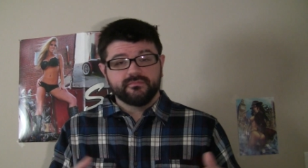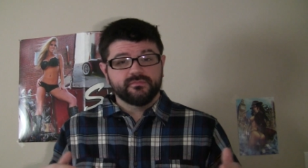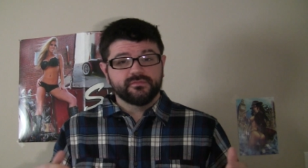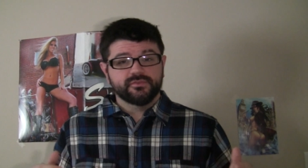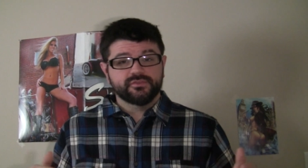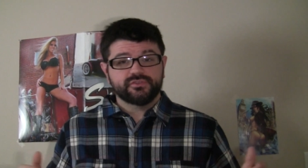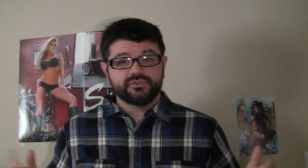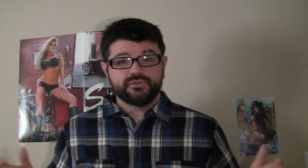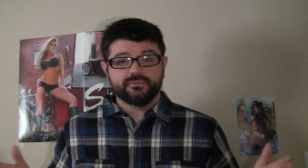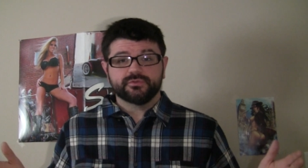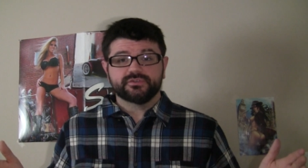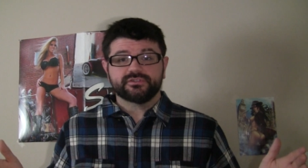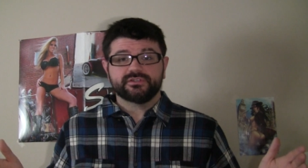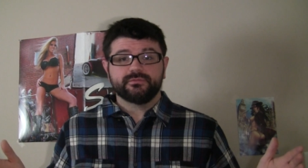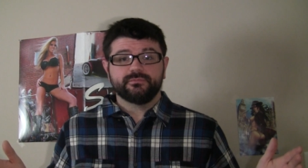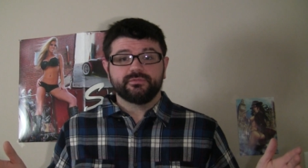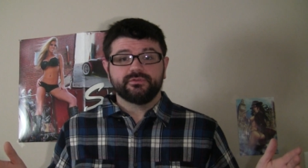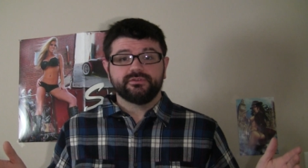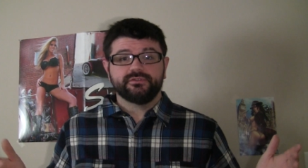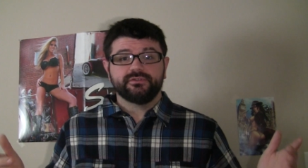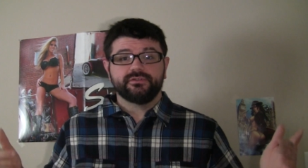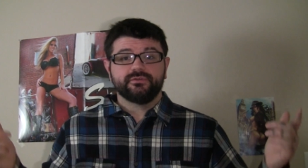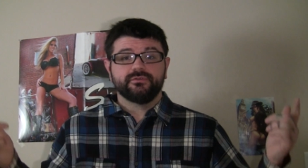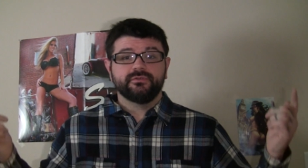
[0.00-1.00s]
Super
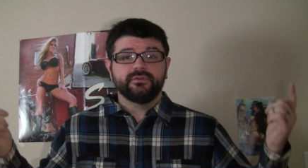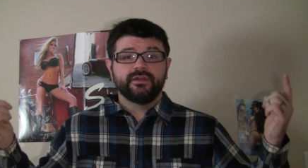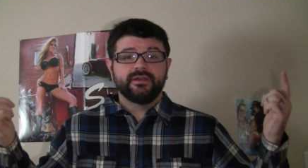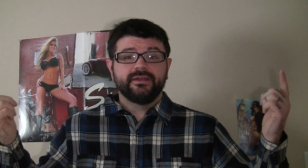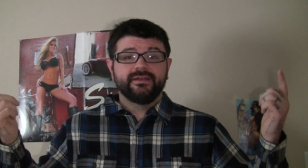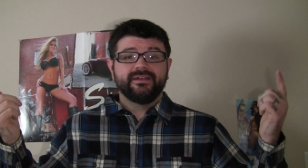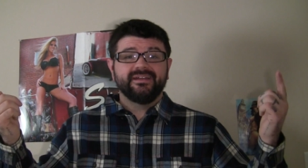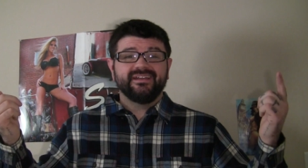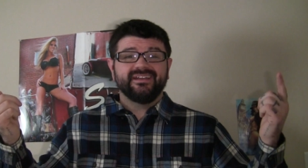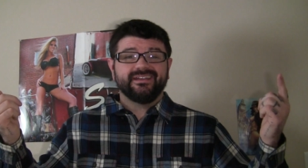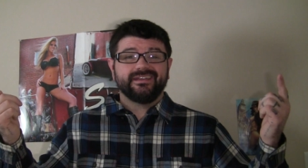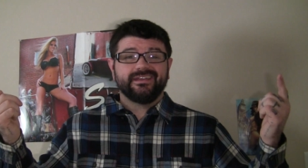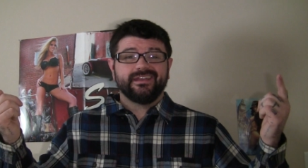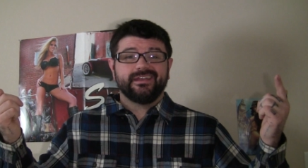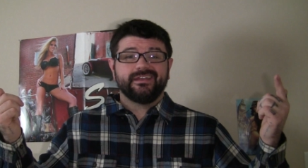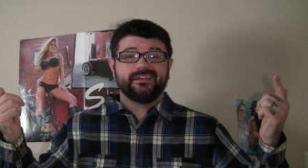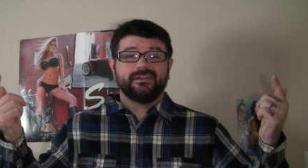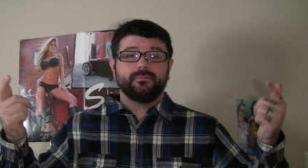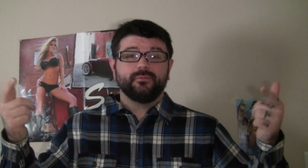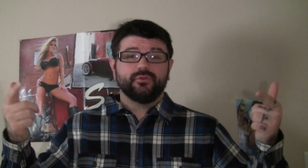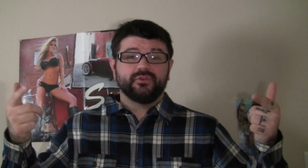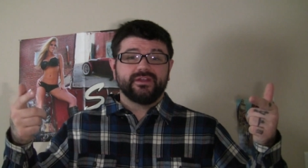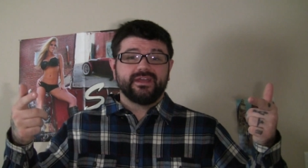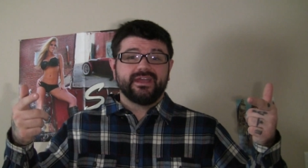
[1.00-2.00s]
simple to do. Again,
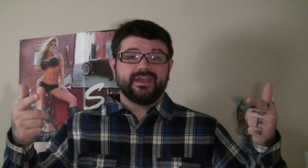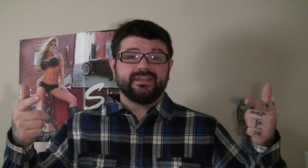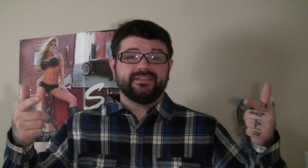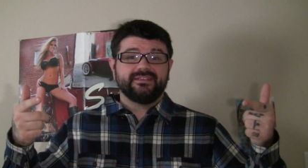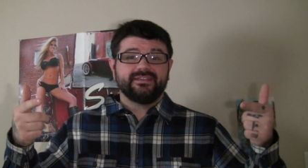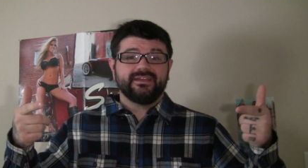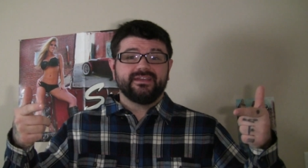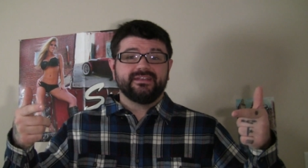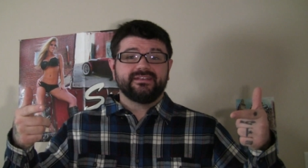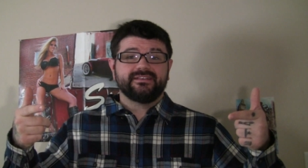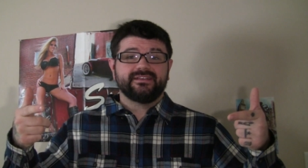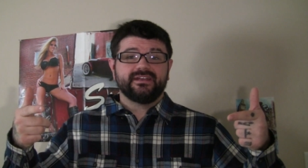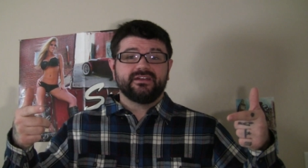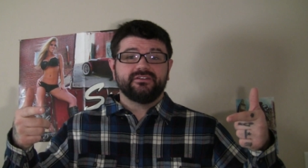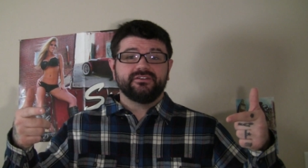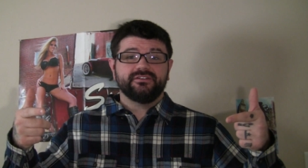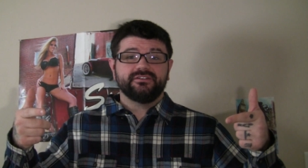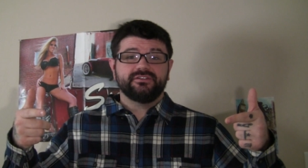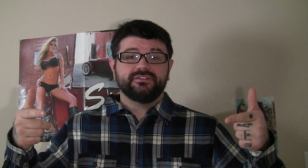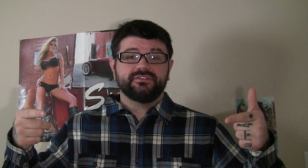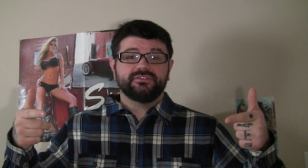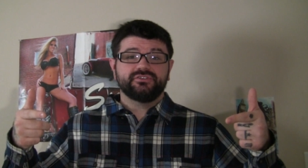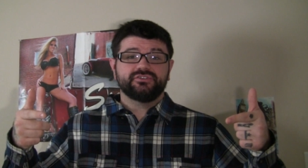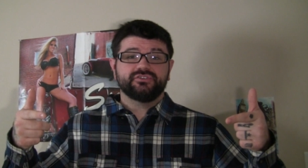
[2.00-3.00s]
I'm going to add that down
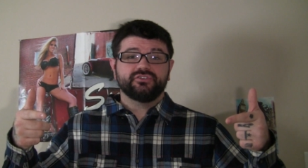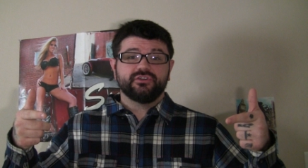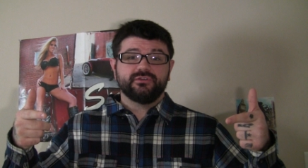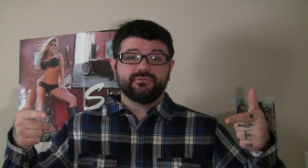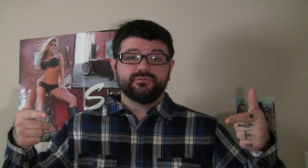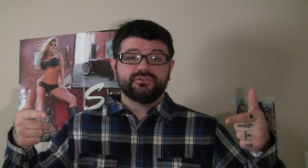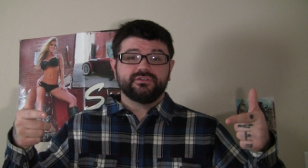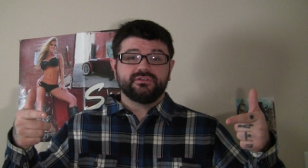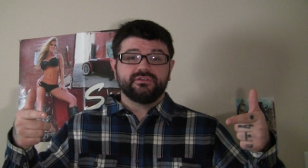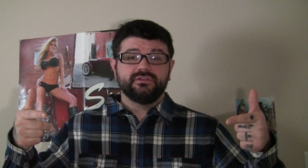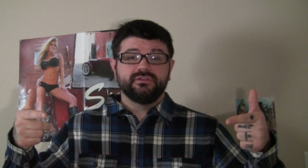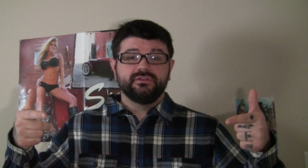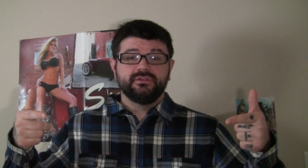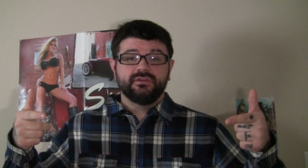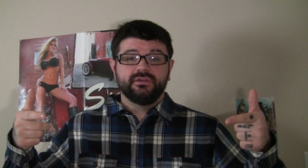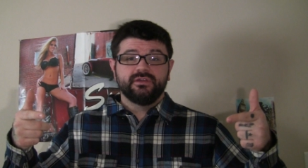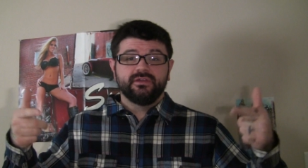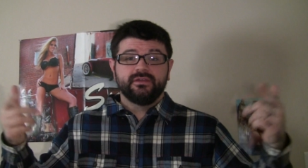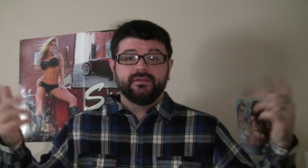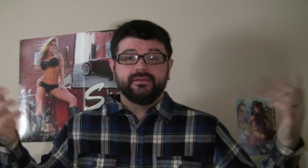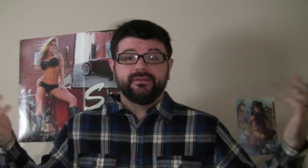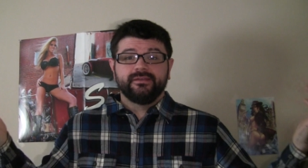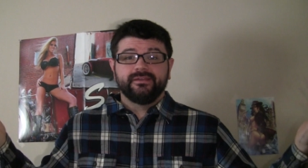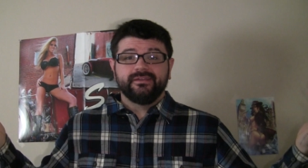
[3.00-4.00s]
in the description.
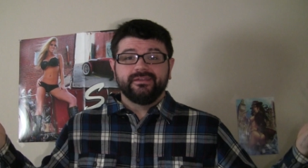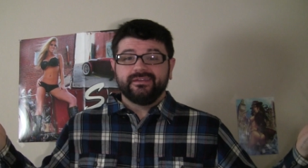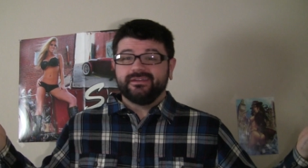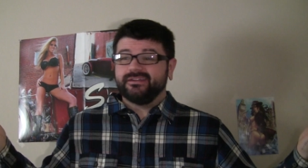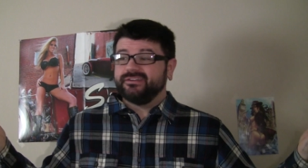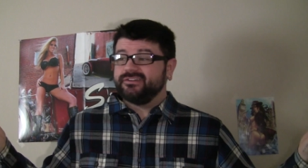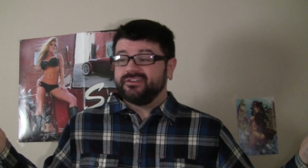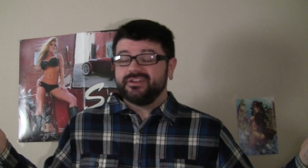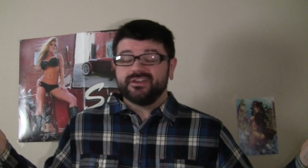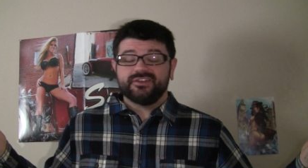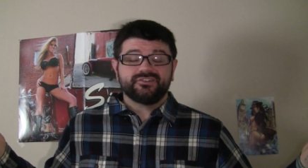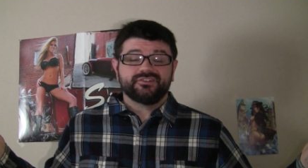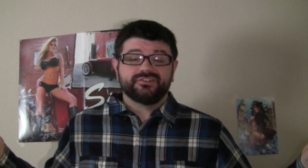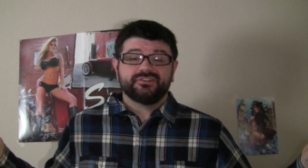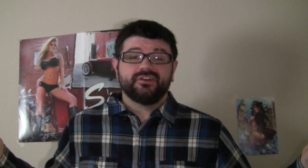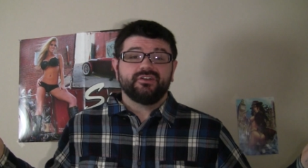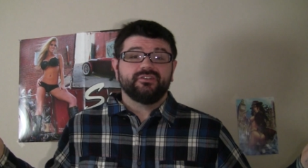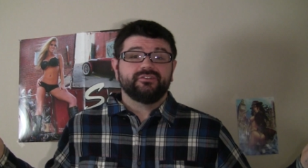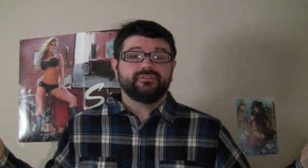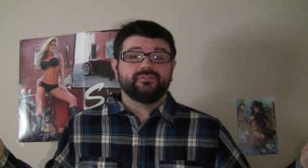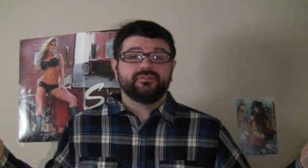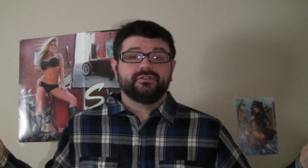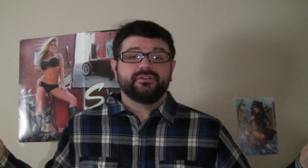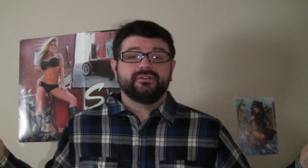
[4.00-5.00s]
And you guys should
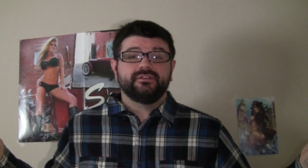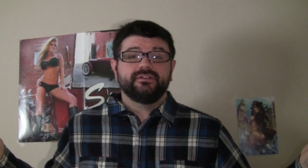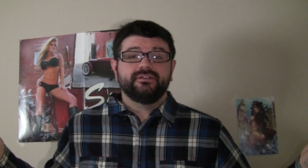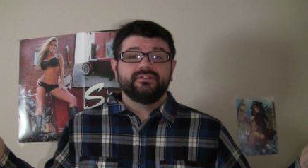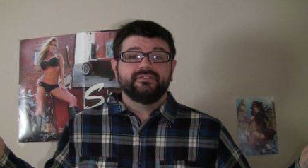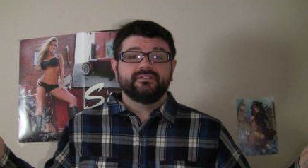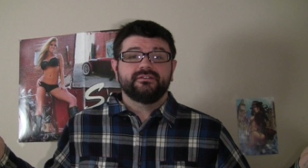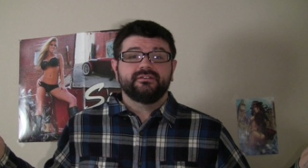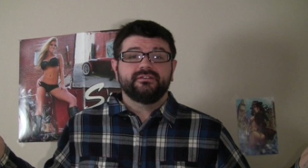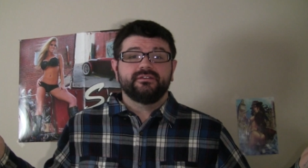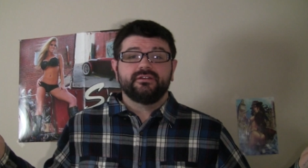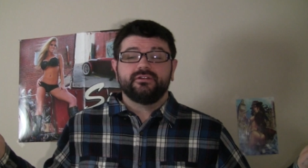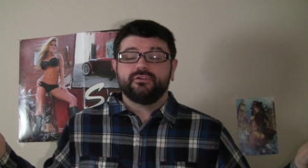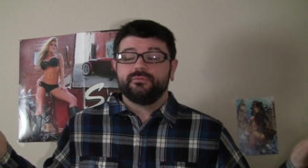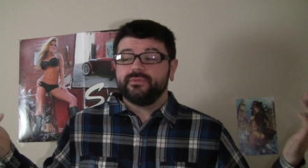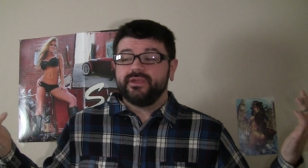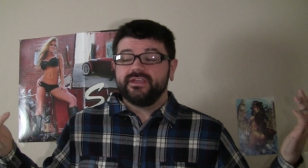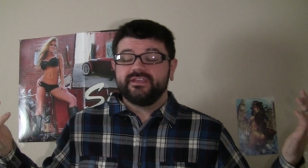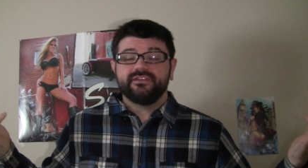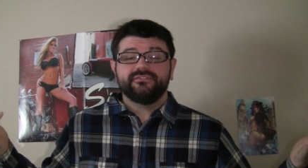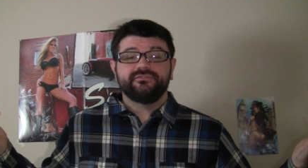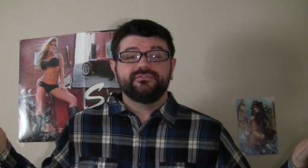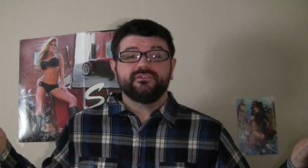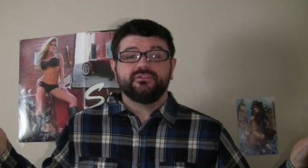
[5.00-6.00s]
all do it. It'll
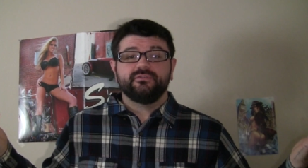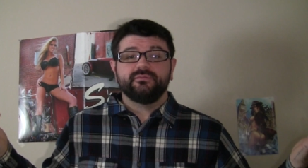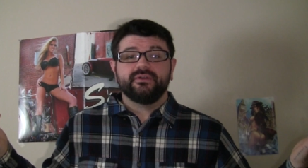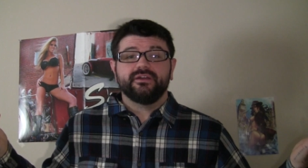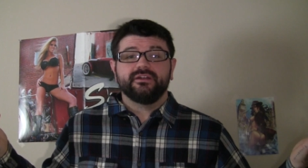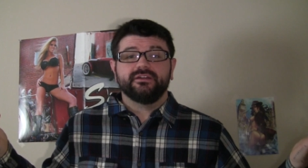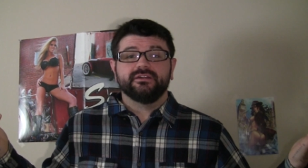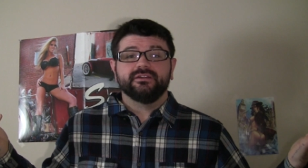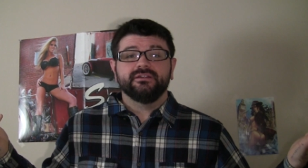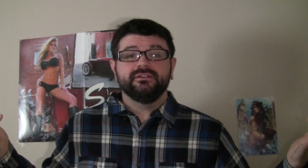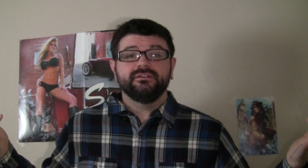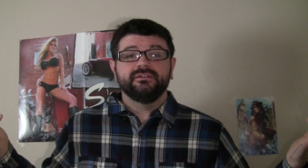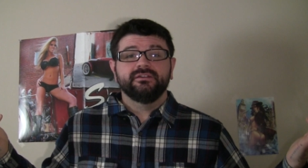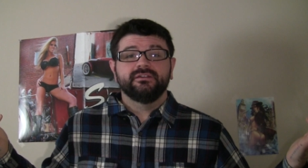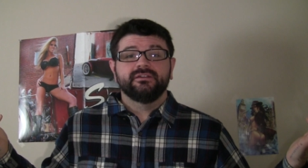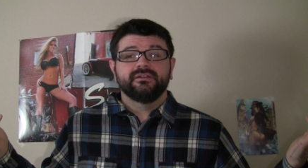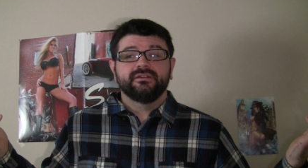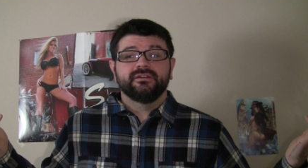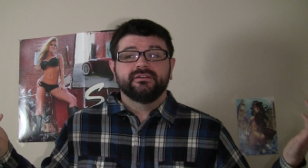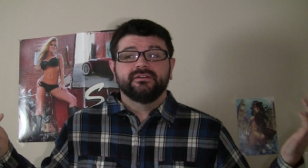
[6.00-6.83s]
make you feel better.